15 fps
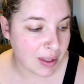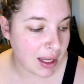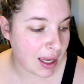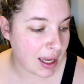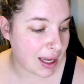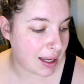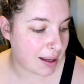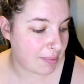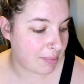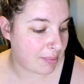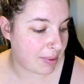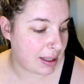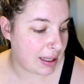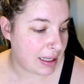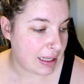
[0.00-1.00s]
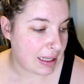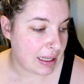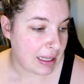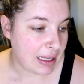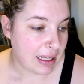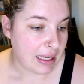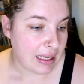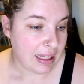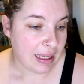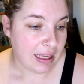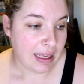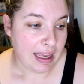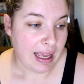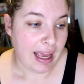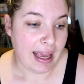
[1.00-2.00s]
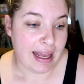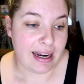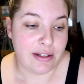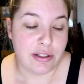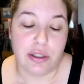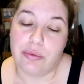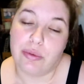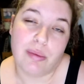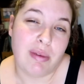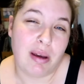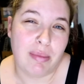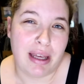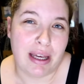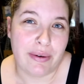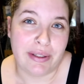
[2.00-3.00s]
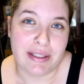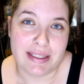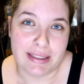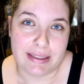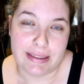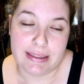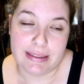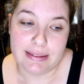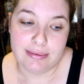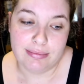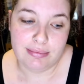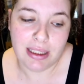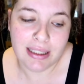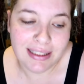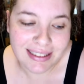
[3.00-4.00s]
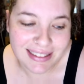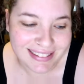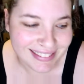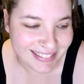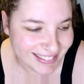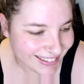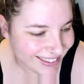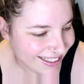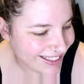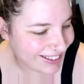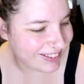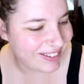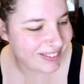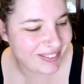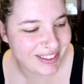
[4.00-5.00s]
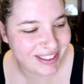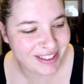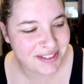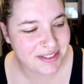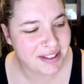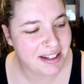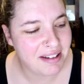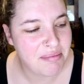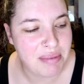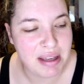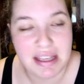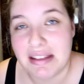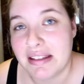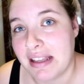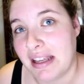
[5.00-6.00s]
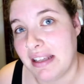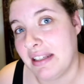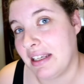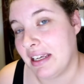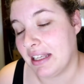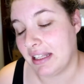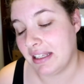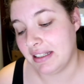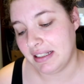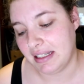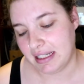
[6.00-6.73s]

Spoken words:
And I don't remember how I did it. So I'm gonna try and piece that together.